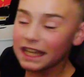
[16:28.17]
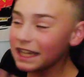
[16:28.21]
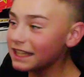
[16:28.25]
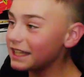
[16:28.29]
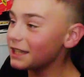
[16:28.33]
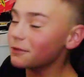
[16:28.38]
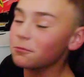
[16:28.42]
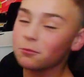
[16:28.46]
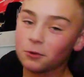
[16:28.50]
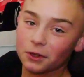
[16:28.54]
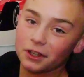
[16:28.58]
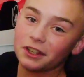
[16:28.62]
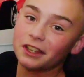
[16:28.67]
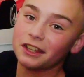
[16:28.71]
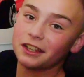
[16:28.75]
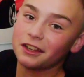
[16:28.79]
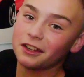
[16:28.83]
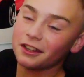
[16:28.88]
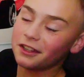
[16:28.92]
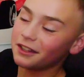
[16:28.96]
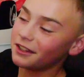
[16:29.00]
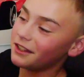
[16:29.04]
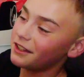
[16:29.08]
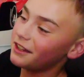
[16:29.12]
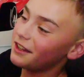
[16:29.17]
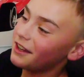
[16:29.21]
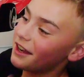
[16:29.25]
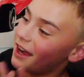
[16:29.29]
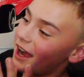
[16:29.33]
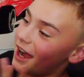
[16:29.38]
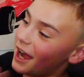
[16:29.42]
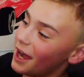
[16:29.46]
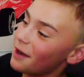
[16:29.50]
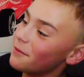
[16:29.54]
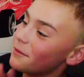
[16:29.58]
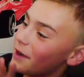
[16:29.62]
He did really good.
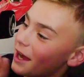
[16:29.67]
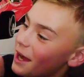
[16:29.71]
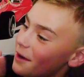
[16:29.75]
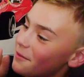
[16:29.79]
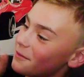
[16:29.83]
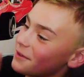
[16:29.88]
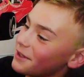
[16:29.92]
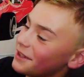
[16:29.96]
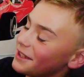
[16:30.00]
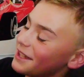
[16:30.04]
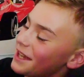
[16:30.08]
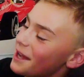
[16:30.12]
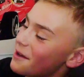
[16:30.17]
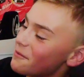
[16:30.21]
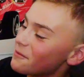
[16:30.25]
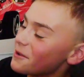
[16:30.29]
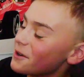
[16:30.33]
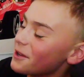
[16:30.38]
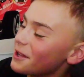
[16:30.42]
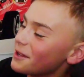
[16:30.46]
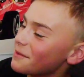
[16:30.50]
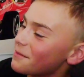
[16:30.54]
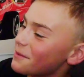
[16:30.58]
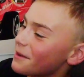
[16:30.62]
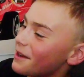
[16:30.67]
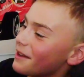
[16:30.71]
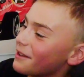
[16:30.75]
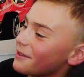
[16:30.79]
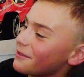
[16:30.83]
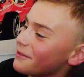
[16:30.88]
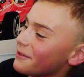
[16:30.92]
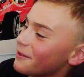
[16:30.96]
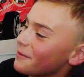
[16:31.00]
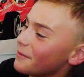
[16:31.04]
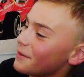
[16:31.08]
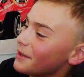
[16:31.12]
I'm really proud
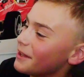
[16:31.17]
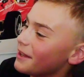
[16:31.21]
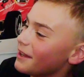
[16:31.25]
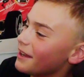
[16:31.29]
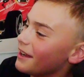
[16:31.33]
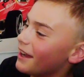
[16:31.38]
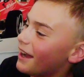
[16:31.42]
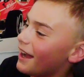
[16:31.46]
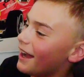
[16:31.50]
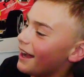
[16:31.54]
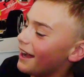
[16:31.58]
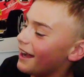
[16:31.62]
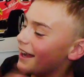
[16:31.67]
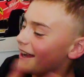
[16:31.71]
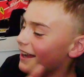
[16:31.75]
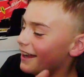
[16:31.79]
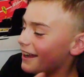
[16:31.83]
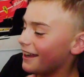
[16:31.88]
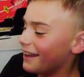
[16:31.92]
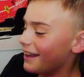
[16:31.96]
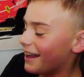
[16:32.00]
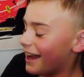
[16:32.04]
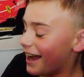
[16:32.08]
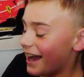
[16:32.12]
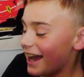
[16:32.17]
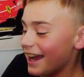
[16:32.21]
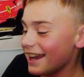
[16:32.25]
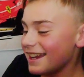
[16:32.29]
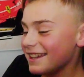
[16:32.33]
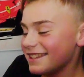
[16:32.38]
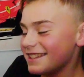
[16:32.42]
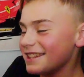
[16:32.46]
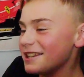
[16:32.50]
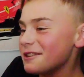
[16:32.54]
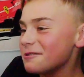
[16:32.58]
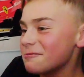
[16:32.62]
of him.
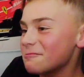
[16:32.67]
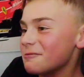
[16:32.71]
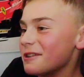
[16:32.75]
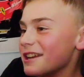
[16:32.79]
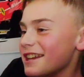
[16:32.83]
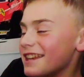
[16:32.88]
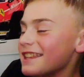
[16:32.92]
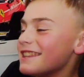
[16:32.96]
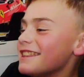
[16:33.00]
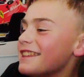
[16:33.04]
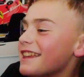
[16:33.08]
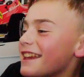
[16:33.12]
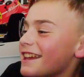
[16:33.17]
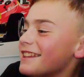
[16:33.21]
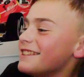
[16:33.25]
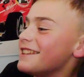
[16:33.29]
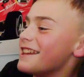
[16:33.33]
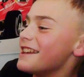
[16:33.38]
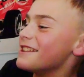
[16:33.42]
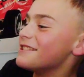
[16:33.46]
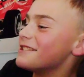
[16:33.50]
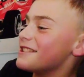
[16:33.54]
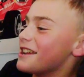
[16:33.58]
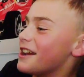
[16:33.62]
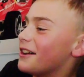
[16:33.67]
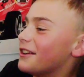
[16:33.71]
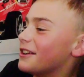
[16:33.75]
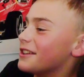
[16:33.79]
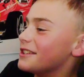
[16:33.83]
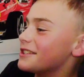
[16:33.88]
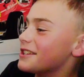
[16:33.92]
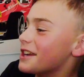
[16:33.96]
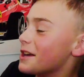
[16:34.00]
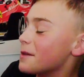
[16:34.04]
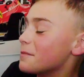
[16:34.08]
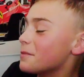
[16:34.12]
I did win the head-to-head
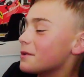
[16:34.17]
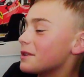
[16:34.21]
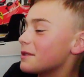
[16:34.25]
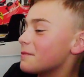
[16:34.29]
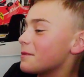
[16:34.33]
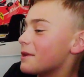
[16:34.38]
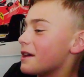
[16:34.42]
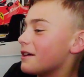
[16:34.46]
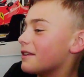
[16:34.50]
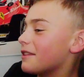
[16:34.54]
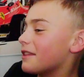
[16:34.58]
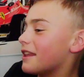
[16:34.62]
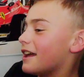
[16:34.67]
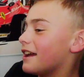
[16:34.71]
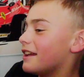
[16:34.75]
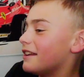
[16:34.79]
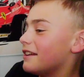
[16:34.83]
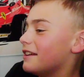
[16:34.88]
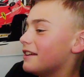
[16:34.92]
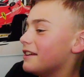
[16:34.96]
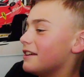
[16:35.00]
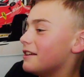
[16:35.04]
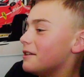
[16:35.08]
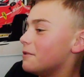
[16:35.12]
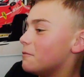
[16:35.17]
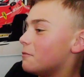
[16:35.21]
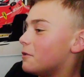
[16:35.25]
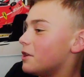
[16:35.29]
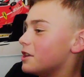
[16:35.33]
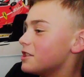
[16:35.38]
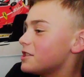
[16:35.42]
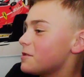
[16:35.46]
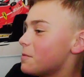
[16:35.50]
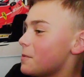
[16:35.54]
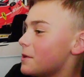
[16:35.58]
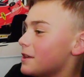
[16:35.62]
challenge. I'm pretty proud of that.
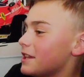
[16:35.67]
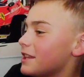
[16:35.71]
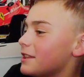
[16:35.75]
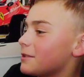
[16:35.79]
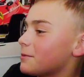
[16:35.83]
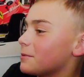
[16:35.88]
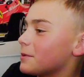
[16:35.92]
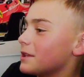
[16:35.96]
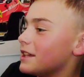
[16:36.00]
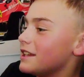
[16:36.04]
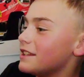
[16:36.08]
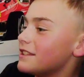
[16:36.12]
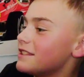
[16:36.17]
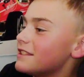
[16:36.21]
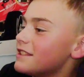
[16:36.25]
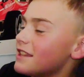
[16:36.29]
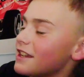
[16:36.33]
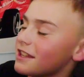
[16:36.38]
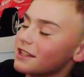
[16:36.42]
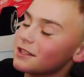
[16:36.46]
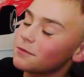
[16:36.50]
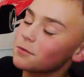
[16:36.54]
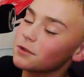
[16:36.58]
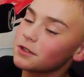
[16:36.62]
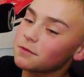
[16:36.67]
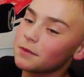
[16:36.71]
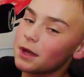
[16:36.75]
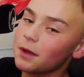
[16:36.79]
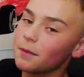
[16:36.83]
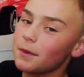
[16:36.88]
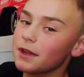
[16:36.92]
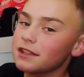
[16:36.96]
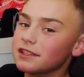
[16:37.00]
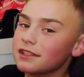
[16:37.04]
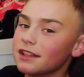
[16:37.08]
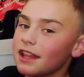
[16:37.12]
1:23.6 was my
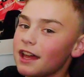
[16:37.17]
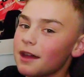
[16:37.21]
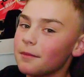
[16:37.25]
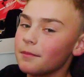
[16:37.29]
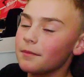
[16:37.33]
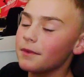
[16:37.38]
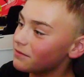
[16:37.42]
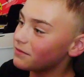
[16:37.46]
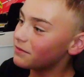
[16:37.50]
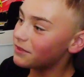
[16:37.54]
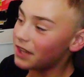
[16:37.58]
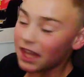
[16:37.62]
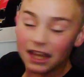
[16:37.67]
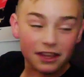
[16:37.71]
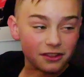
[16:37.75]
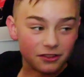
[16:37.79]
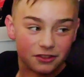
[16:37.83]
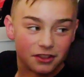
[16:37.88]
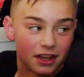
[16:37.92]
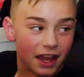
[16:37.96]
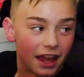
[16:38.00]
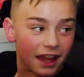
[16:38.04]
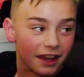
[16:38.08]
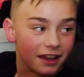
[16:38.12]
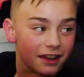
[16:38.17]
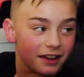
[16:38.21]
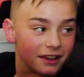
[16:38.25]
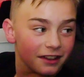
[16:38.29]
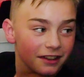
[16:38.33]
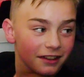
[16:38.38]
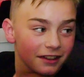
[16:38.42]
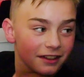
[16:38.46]
best lap. Thanks, Jack.